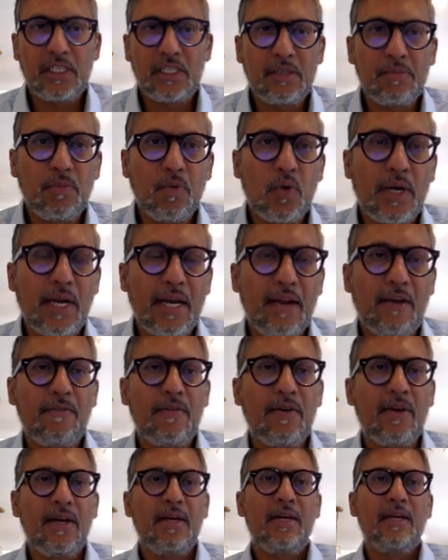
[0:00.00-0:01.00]
is more kind of,
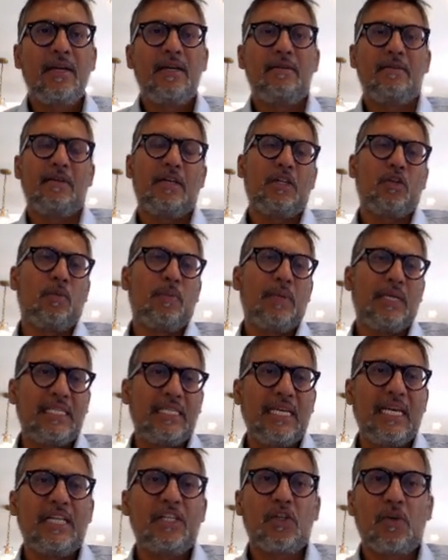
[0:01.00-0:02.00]
it could be
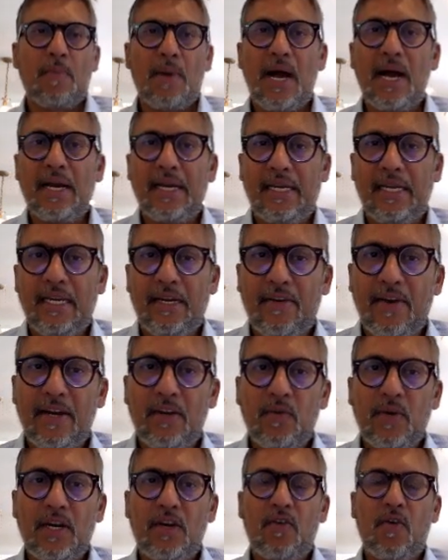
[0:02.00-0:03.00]
sales or marketing, right?
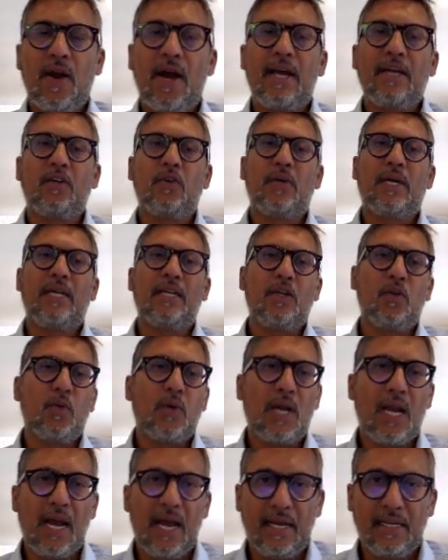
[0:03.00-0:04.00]
We are trying to get new
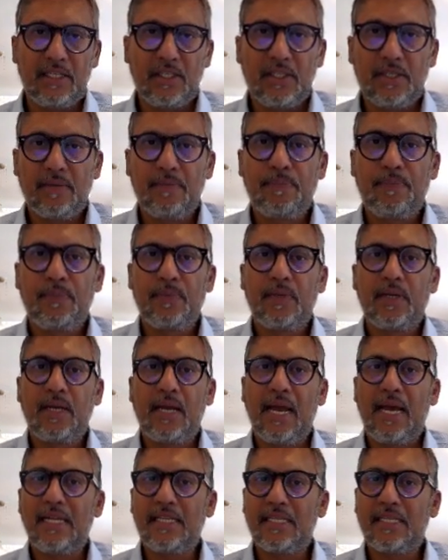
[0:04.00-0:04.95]
clients. Client